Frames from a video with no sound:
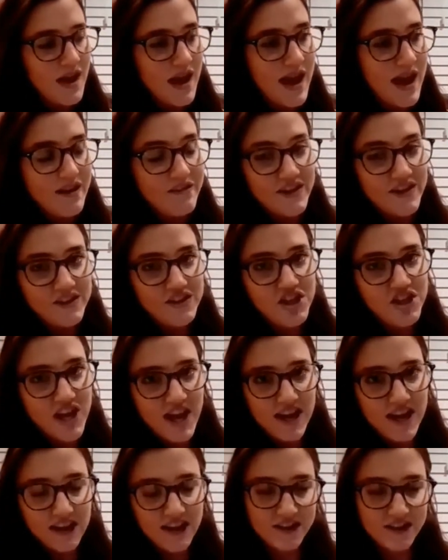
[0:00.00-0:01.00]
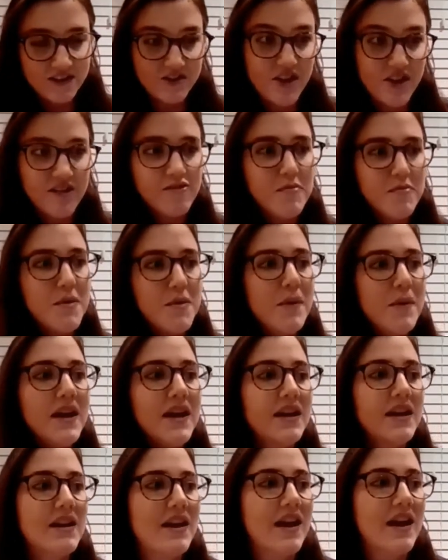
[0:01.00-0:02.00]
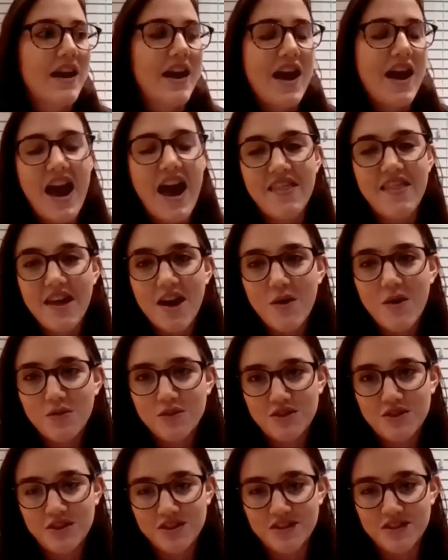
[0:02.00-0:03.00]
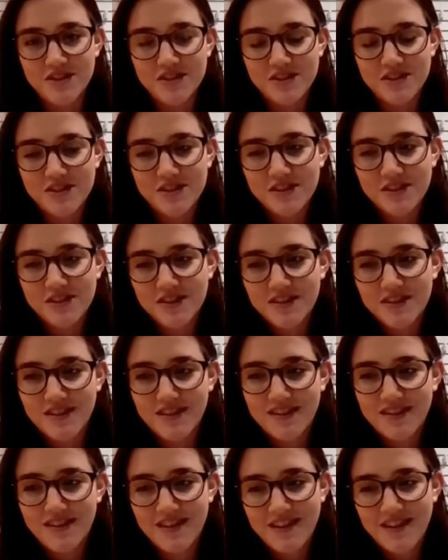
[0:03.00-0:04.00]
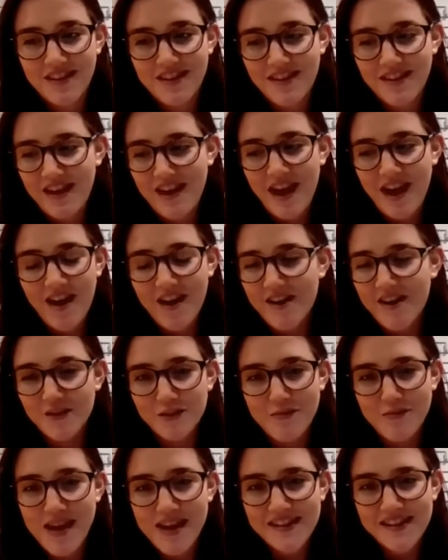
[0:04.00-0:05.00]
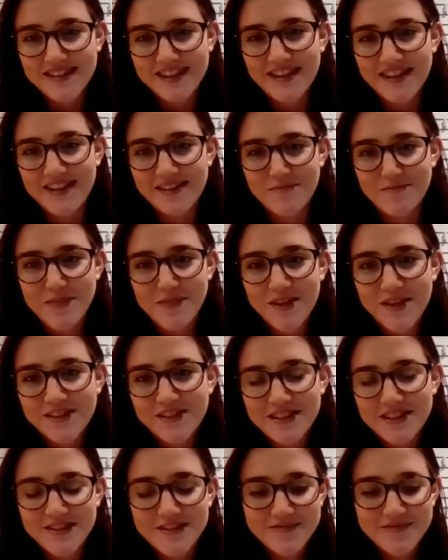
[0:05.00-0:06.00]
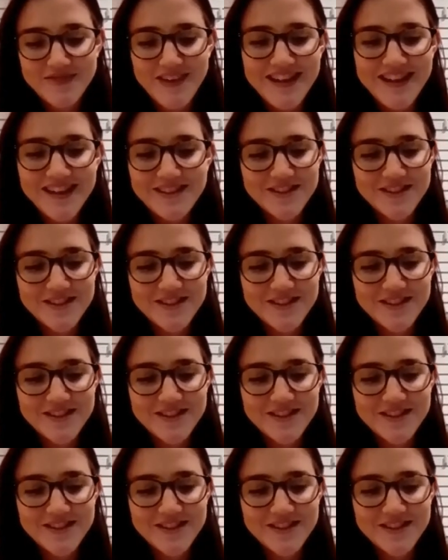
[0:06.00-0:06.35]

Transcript: FS Czech in Czech Republic, and that was just, it was amazing, because it's